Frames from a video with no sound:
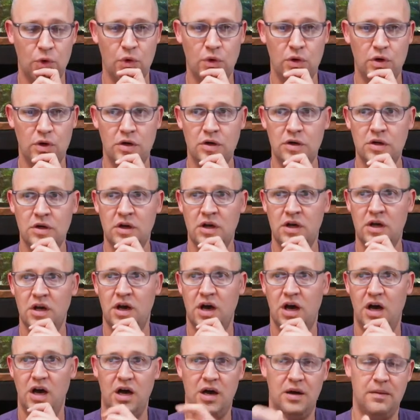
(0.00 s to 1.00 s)
Or
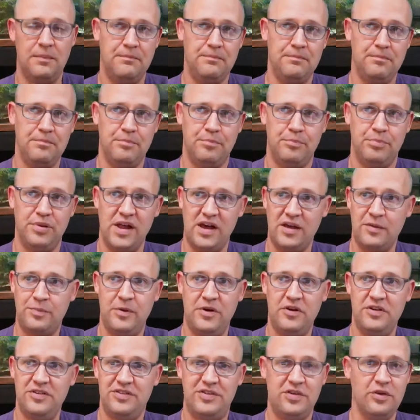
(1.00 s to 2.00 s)

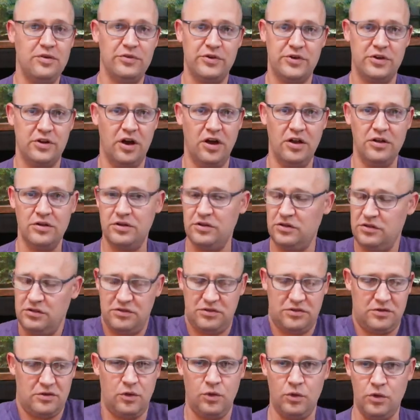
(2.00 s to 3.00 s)
blackberry silver
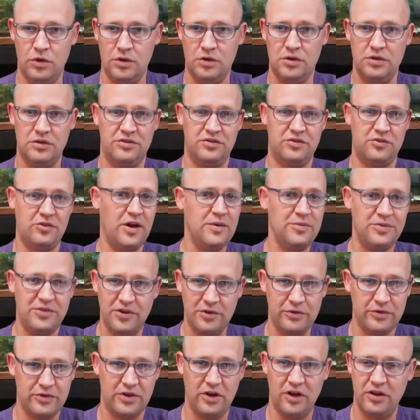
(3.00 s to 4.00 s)
dollars or striped
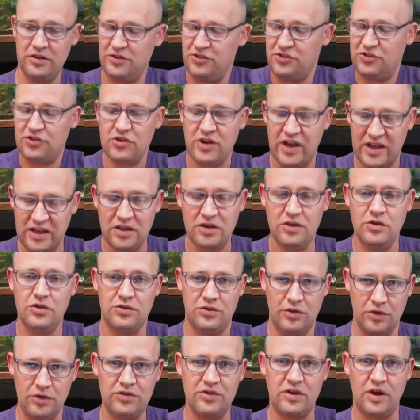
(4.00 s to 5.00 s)
silver dollars, sure, I can
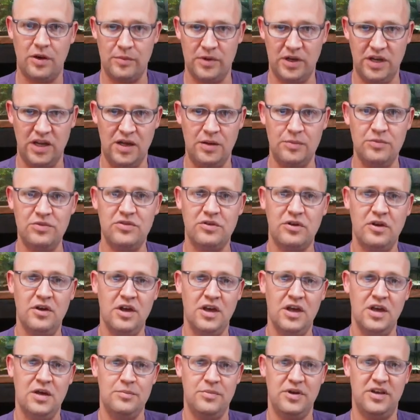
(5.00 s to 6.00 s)
use those common names
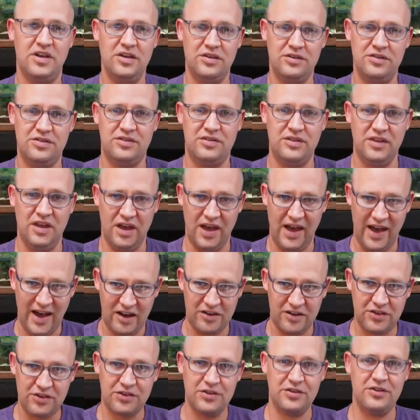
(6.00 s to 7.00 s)
because they
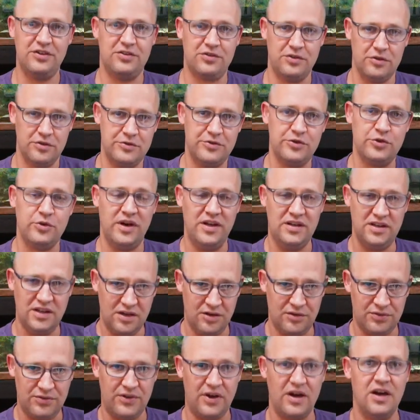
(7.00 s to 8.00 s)
actually serve to
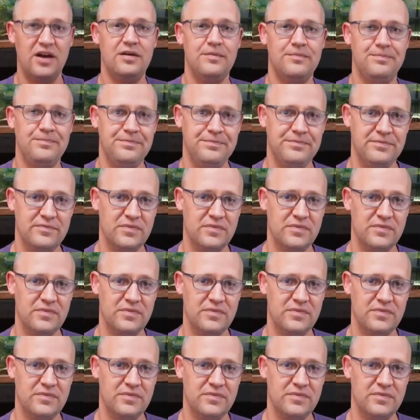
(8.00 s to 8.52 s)
identify.